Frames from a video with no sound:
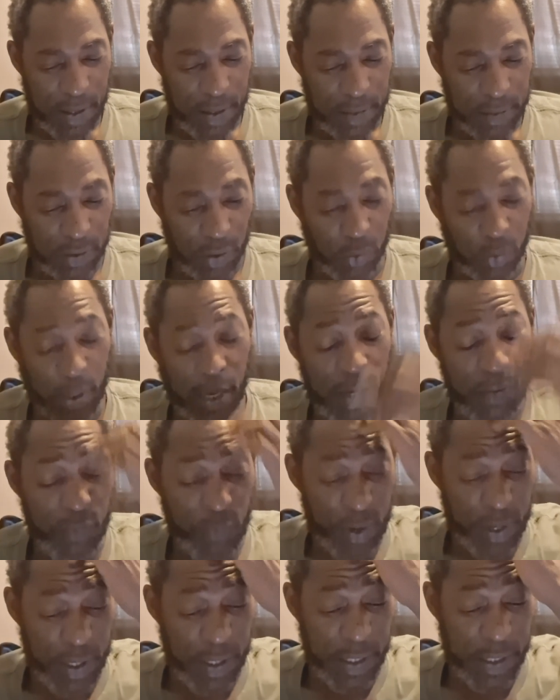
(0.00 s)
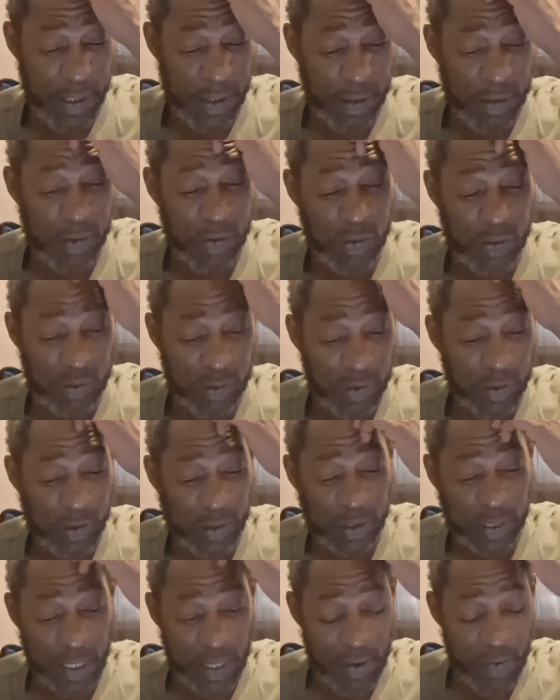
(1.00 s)
So they really
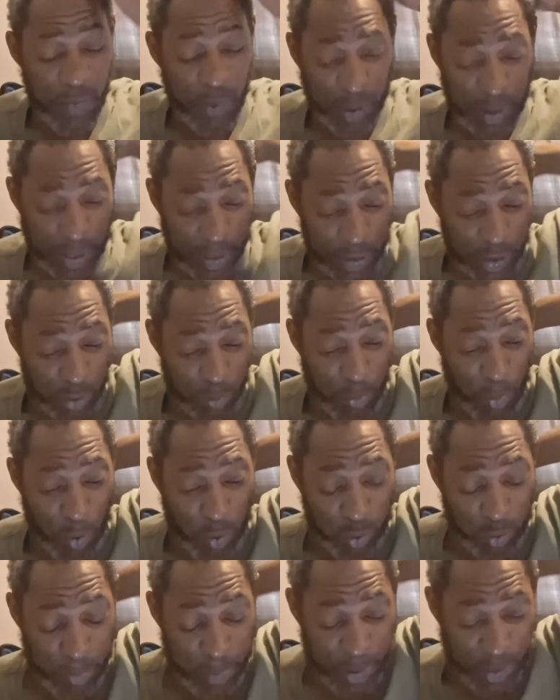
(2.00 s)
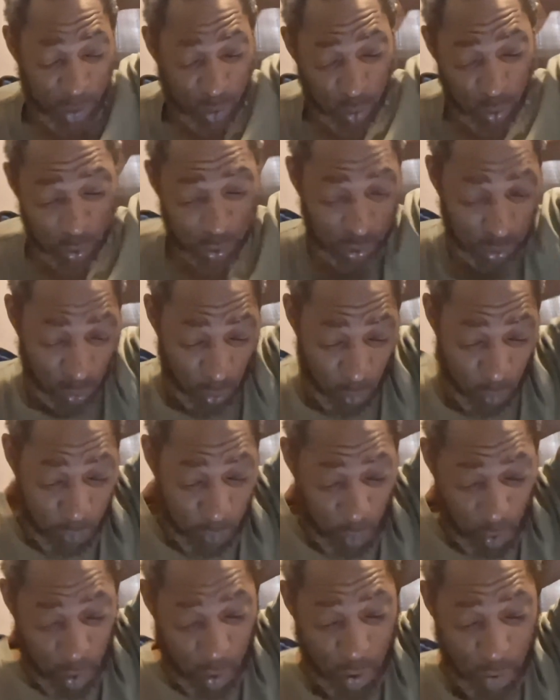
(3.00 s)
did what they supposed to have been doing so
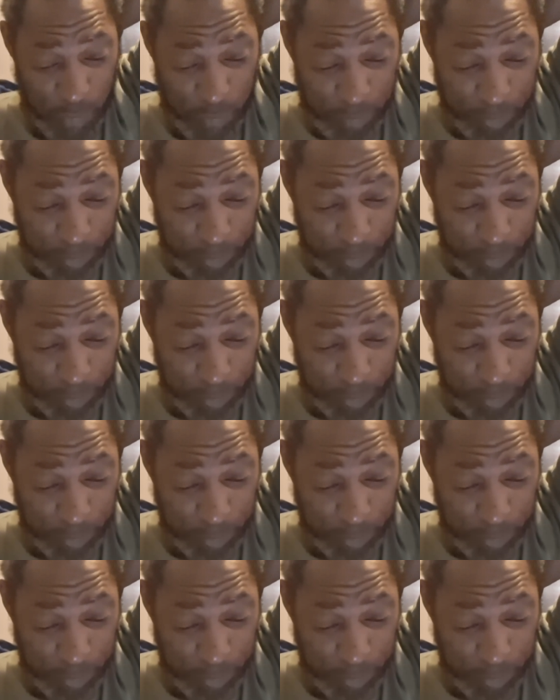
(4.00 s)
far.